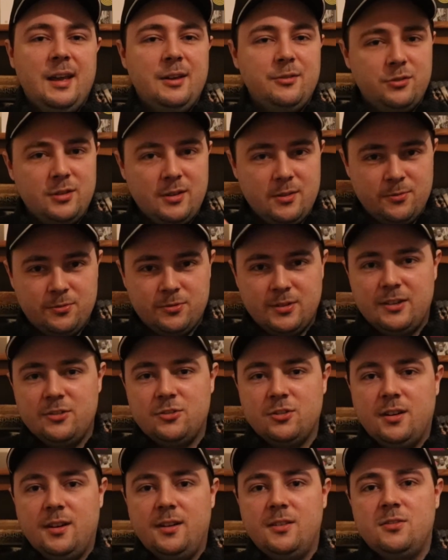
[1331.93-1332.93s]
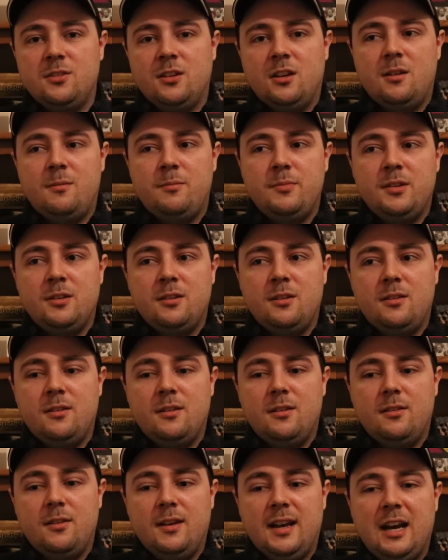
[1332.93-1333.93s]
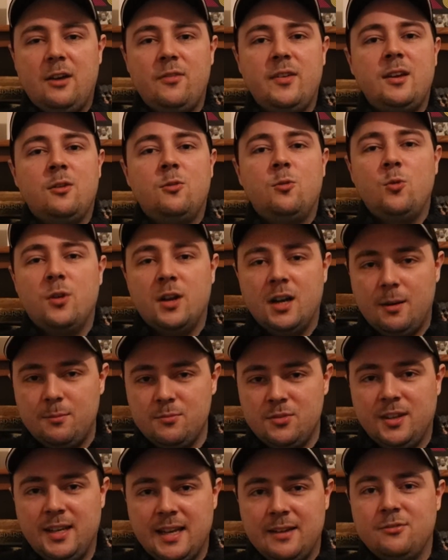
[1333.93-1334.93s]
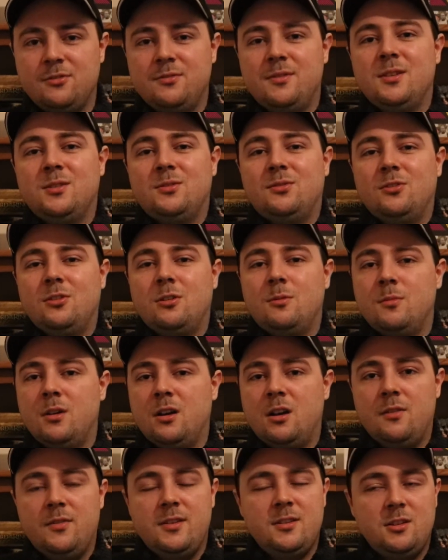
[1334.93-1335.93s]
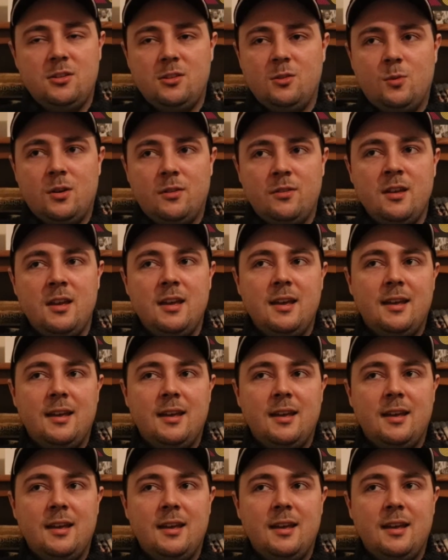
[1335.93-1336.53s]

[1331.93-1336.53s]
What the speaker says: throughout the franchise, but, you know, how they all come together in this film. This is the one,